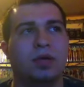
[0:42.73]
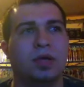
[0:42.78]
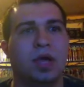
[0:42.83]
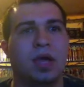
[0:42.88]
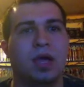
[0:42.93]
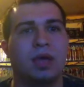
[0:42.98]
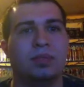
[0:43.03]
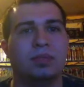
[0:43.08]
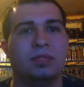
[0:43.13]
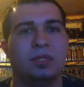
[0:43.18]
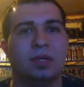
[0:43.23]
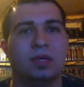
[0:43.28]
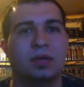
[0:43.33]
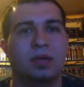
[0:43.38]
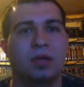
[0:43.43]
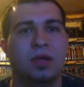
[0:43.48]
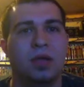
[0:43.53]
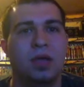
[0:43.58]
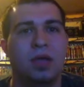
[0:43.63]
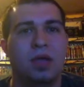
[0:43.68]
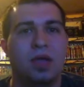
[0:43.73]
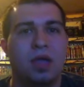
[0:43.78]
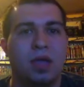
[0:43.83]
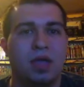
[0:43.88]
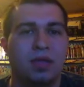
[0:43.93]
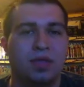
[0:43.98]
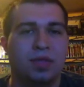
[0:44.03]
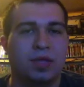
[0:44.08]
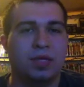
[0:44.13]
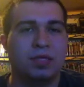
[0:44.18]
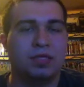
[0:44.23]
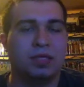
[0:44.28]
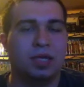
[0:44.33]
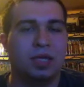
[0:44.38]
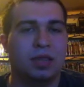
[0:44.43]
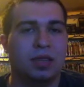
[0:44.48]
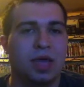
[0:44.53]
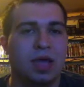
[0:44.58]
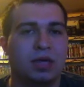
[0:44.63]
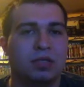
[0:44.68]
times and and things
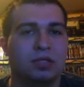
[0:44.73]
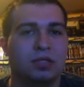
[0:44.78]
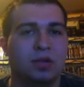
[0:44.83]
like that.